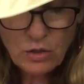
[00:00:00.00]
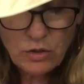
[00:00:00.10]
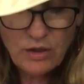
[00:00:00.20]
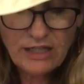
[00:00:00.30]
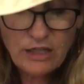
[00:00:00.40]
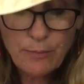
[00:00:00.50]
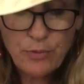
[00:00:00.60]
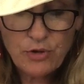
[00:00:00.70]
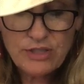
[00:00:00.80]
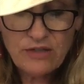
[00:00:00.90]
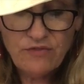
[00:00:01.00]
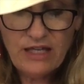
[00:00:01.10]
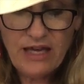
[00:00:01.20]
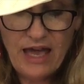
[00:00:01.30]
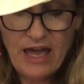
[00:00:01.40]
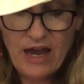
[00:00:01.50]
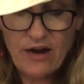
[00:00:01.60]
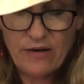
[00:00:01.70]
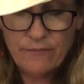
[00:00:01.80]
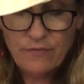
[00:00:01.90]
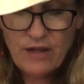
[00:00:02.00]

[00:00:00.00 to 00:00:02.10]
Look at the birds of the air.